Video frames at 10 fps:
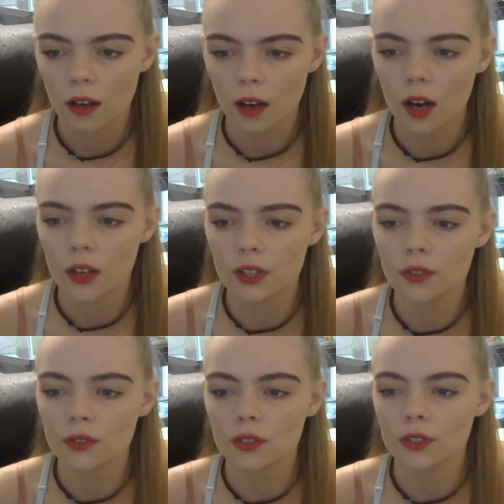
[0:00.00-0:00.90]
Are
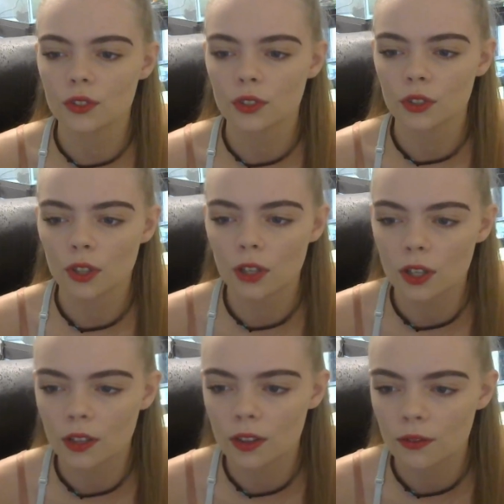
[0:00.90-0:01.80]
you
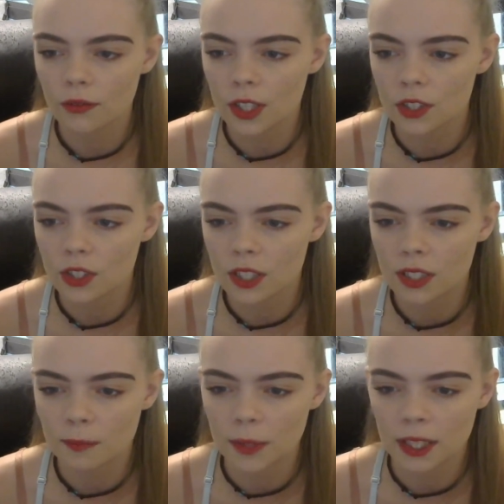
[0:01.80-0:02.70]
sure the fish
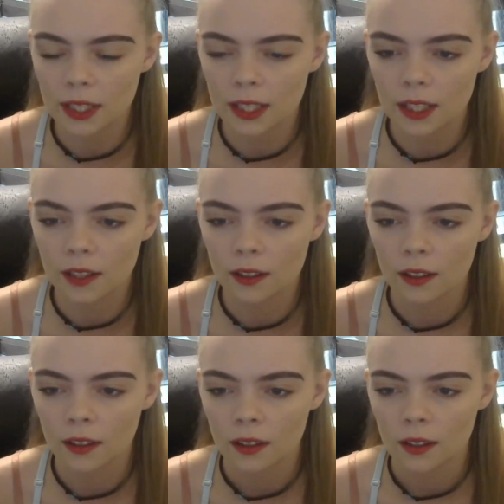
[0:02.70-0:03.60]
isn't making
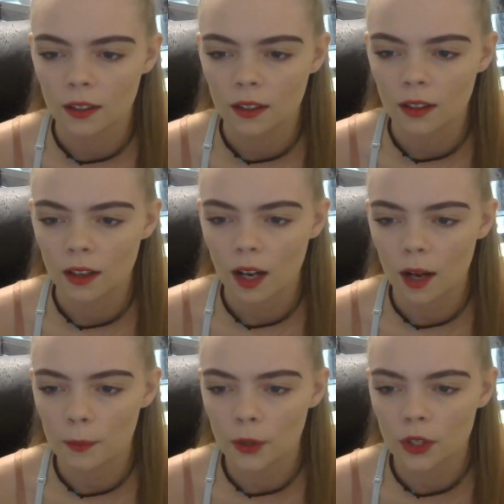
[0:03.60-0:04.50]

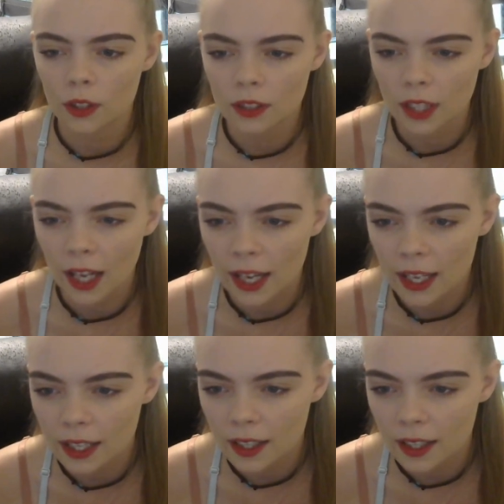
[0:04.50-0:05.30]
a burrow like...